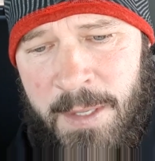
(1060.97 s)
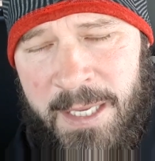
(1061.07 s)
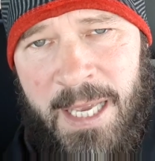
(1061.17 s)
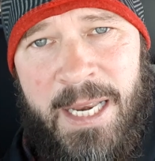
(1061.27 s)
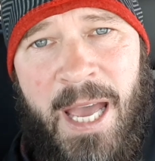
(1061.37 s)

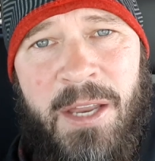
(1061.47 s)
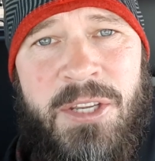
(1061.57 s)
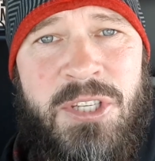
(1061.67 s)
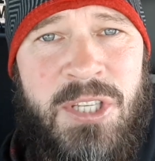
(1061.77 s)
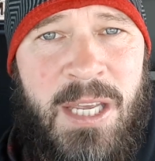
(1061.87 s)
Again, how
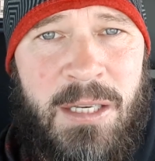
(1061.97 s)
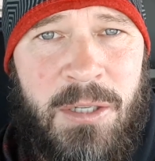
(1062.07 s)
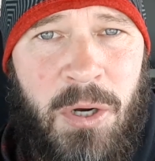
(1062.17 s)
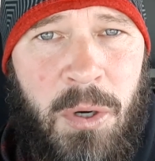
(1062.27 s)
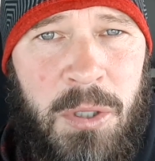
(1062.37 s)
does
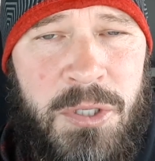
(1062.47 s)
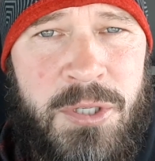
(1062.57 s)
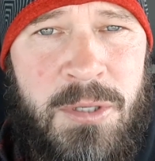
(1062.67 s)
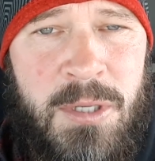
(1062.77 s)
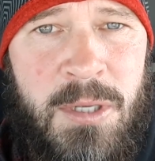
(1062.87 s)
Satan
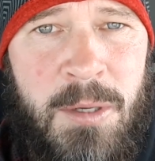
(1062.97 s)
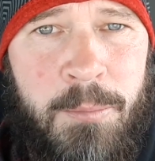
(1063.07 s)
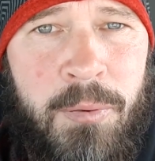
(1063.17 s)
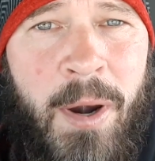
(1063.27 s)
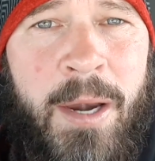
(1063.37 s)
cause
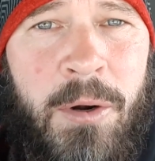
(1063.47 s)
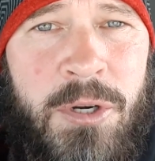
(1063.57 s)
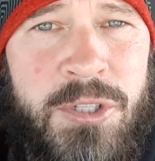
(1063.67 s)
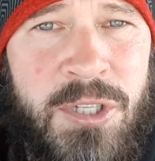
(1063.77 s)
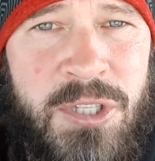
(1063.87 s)

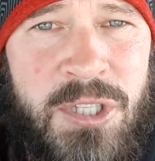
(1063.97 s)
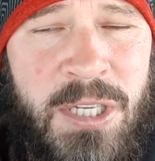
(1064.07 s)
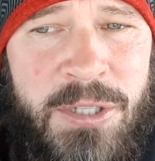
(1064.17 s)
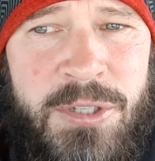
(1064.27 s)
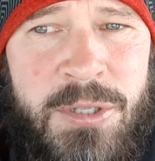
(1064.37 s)
prayers to
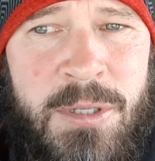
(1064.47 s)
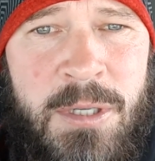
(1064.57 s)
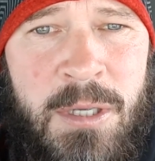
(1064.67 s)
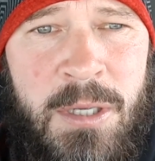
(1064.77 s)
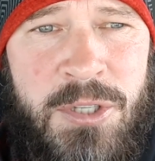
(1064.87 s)
cease?
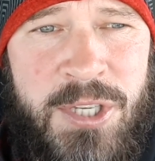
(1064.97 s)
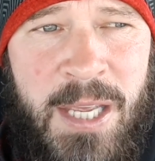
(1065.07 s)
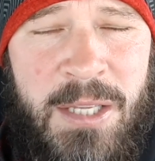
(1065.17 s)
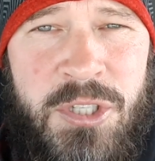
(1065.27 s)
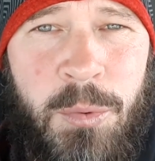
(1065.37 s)

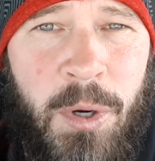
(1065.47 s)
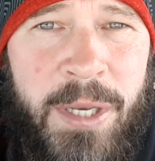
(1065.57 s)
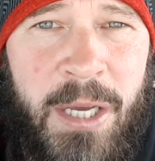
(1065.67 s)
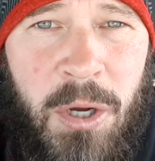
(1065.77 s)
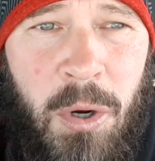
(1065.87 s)
Satan's the one
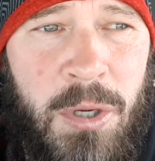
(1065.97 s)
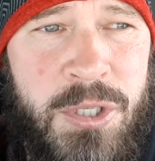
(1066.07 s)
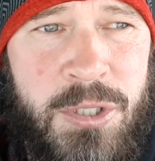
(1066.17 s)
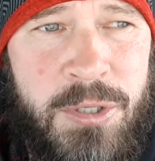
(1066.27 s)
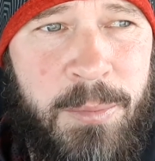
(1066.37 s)
that
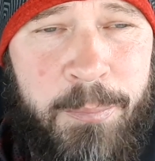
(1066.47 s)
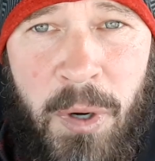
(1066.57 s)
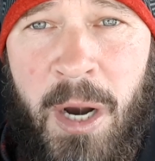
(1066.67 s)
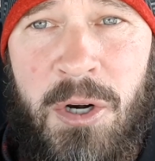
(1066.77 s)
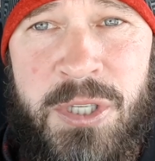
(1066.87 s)
causes the
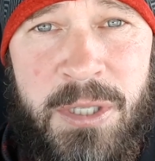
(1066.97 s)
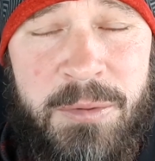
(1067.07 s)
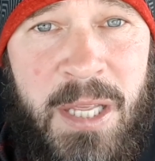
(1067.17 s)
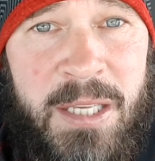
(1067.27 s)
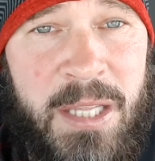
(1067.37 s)
prayers to
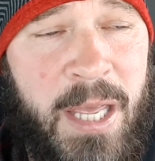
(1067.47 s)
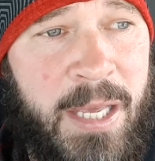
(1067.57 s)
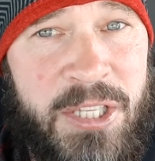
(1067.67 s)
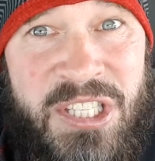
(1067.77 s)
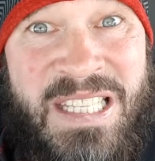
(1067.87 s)
ex
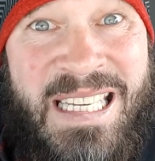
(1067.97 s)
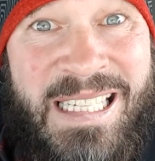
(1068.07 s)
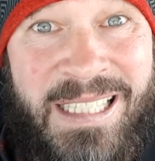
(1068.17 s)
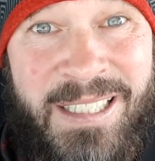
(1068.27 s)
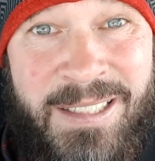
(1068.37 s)

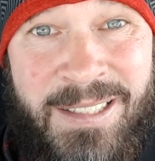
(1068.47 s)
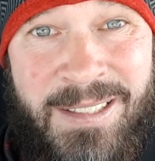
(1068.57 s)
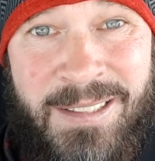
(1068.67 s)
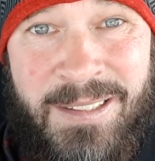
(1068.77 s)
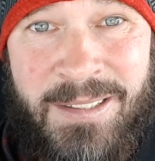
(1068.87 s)
exceed.
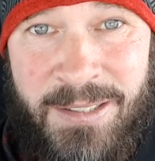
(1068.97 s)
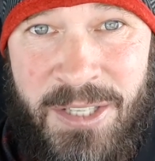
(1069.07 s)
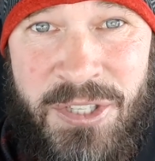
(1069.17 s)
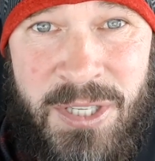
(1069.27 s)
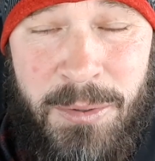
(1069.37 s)

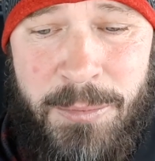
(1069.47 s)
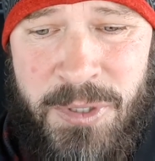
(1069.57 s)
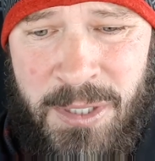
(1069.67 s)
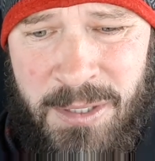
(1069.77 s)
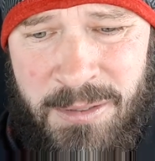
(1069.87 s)
You see what I'm
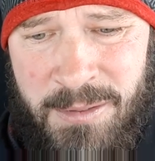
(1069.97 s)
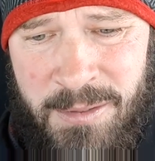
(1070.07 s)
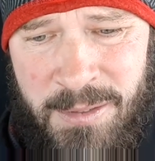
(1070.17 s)
saying?